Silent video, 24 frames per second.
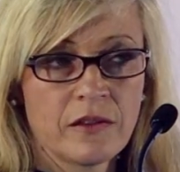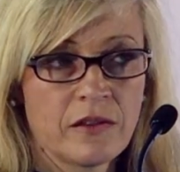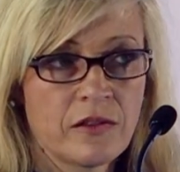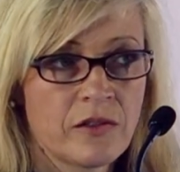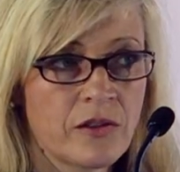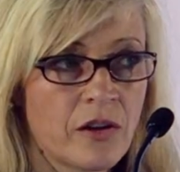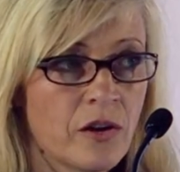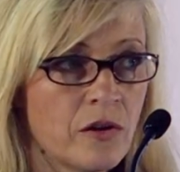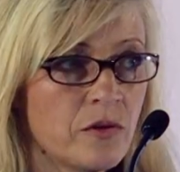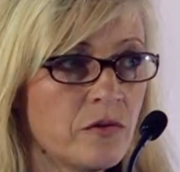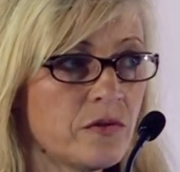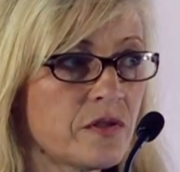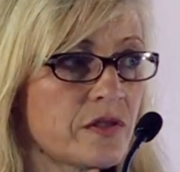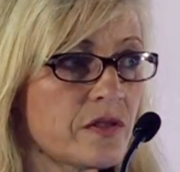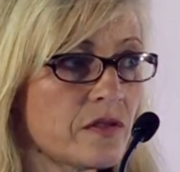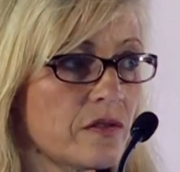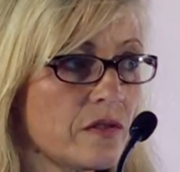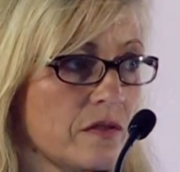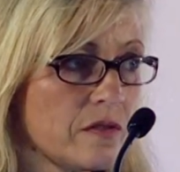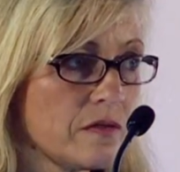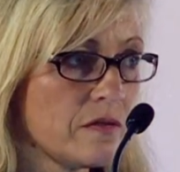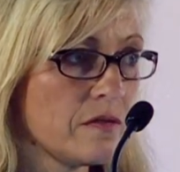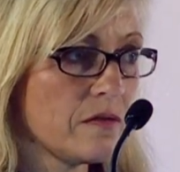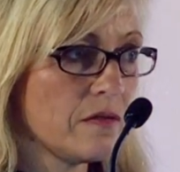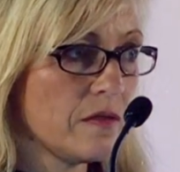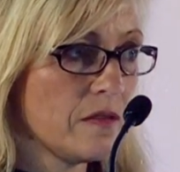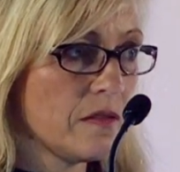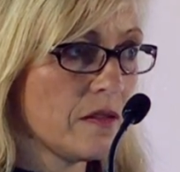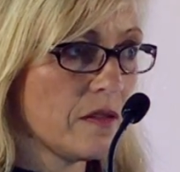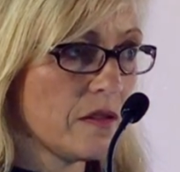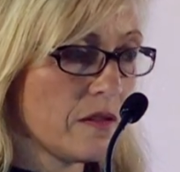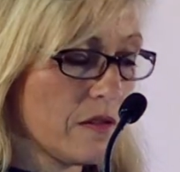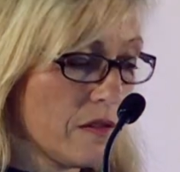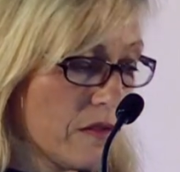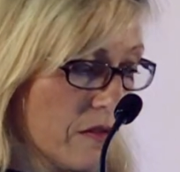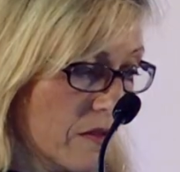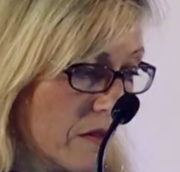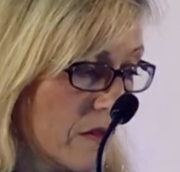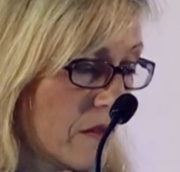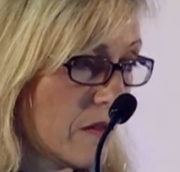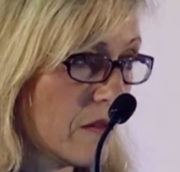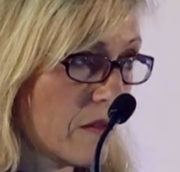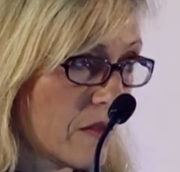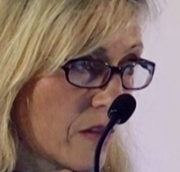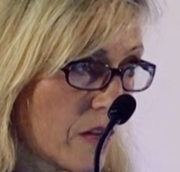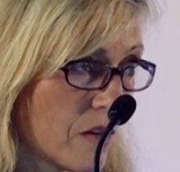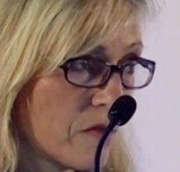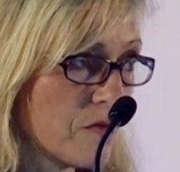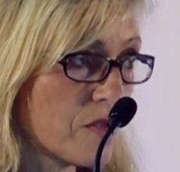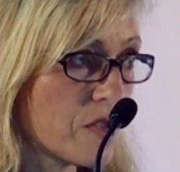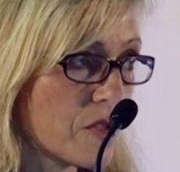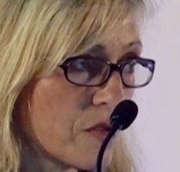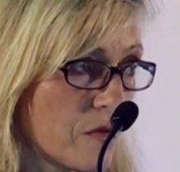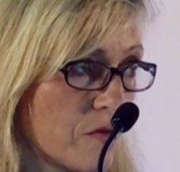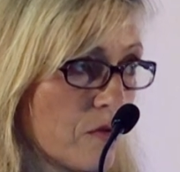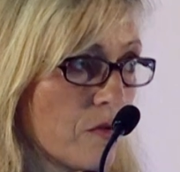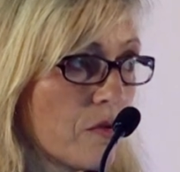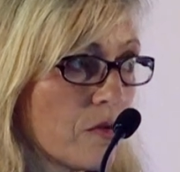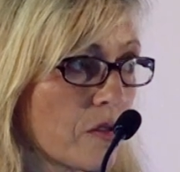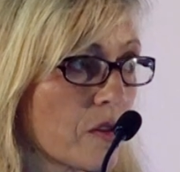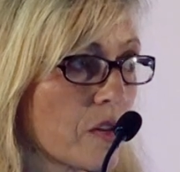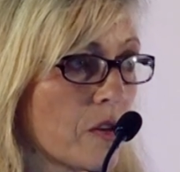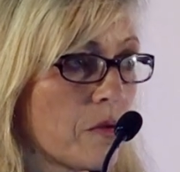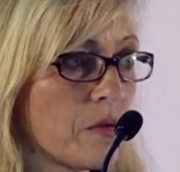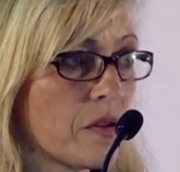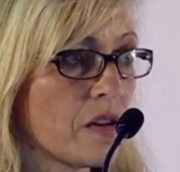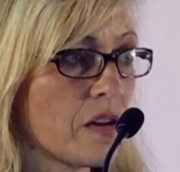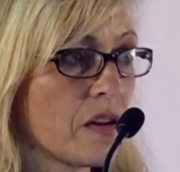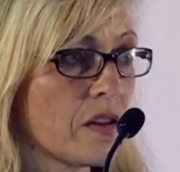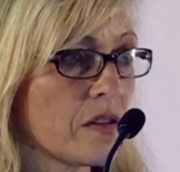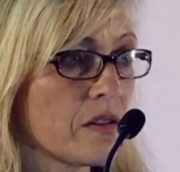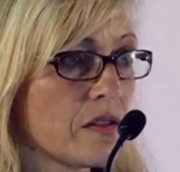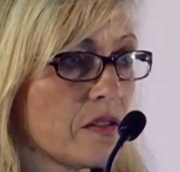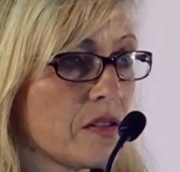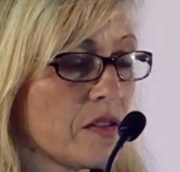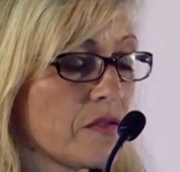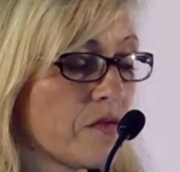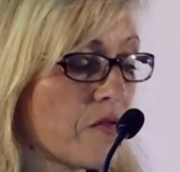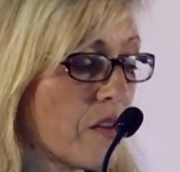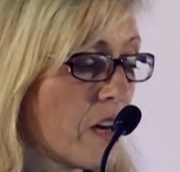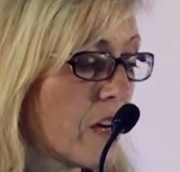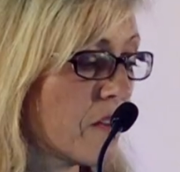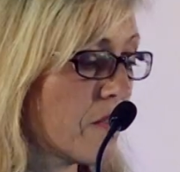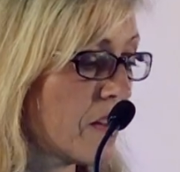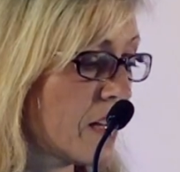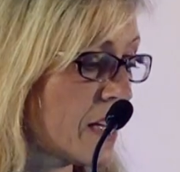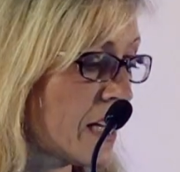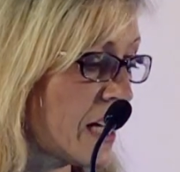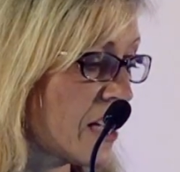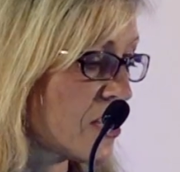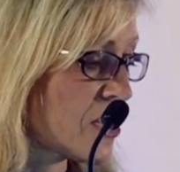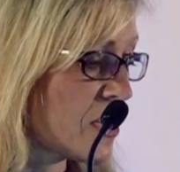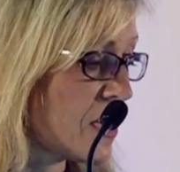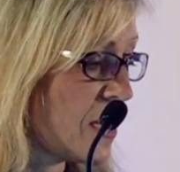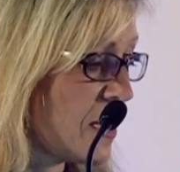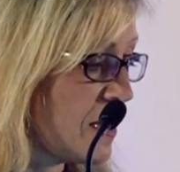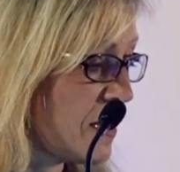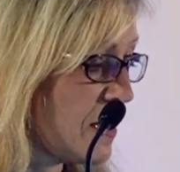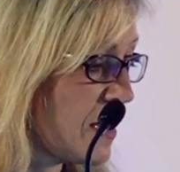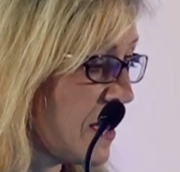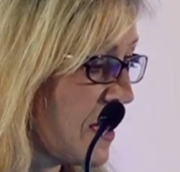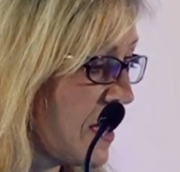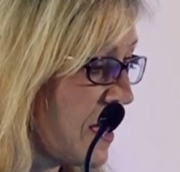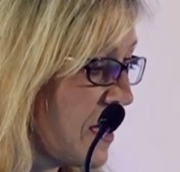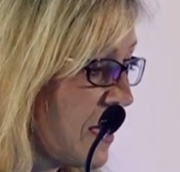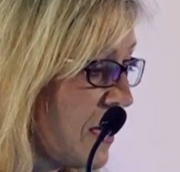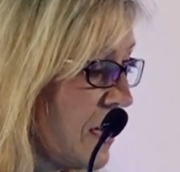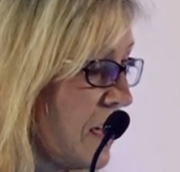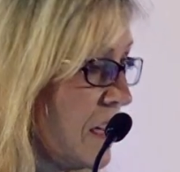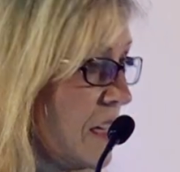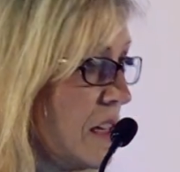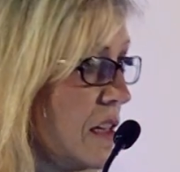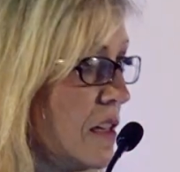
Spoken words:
Those do not go with IR35, and actually the